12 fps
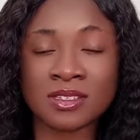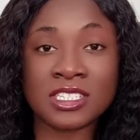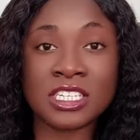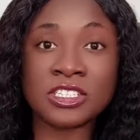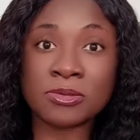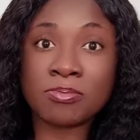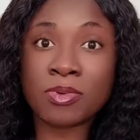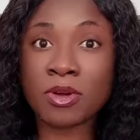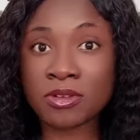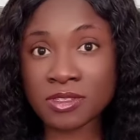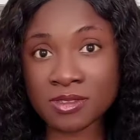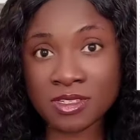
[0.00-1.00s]
they
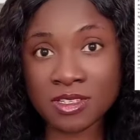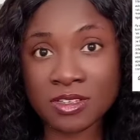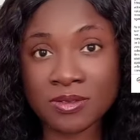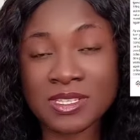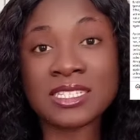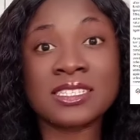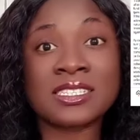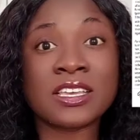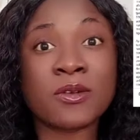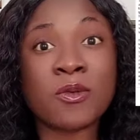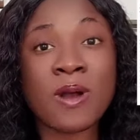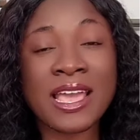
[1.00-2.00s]
debunked the news. That is
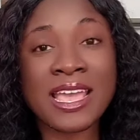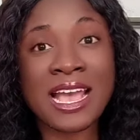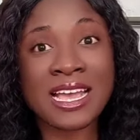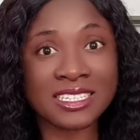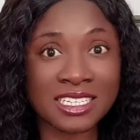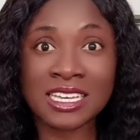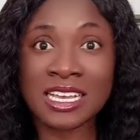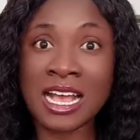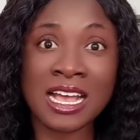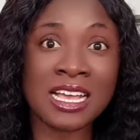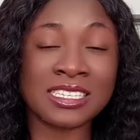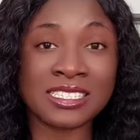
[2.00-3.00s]
AY and
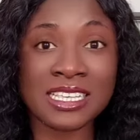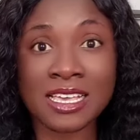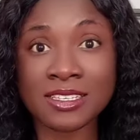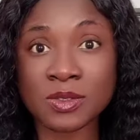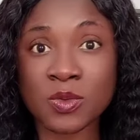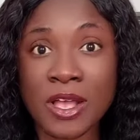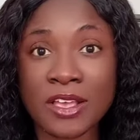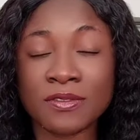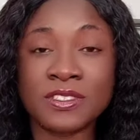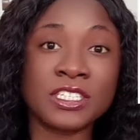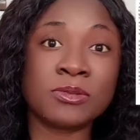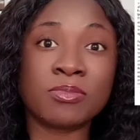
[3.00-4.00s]
his ex-wife,
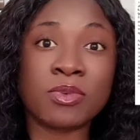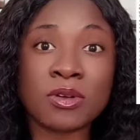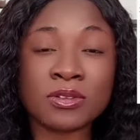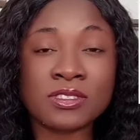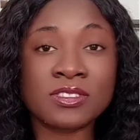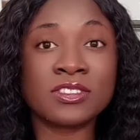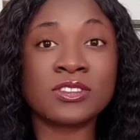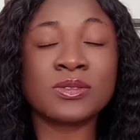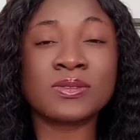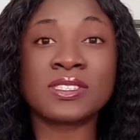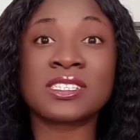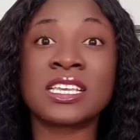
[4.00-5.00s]
they debunked the
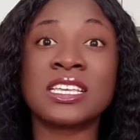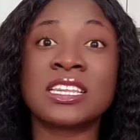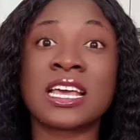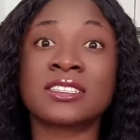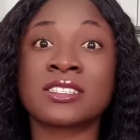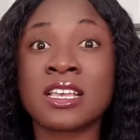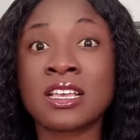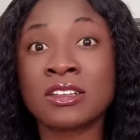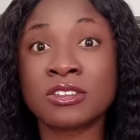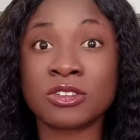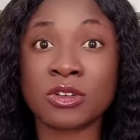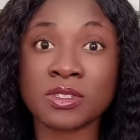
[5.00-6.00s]
news saying that
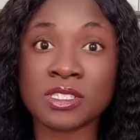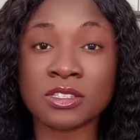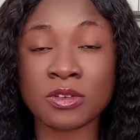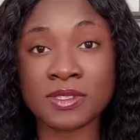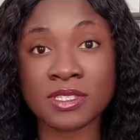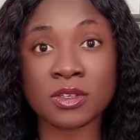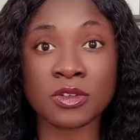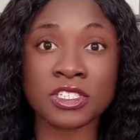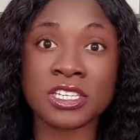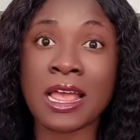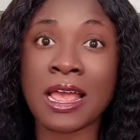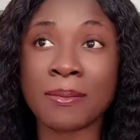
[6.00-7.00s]
nothing of
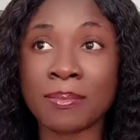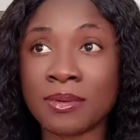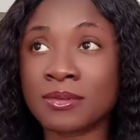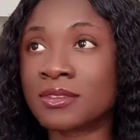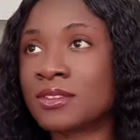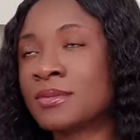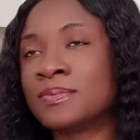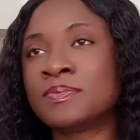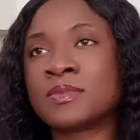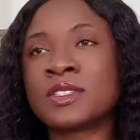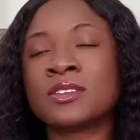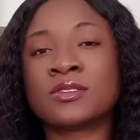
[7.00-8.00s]
such happened.
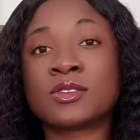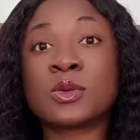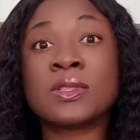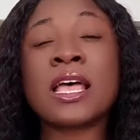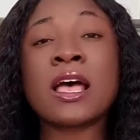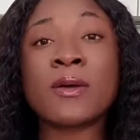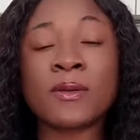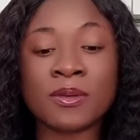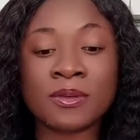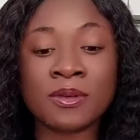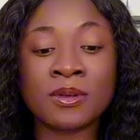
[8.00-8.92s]
So now,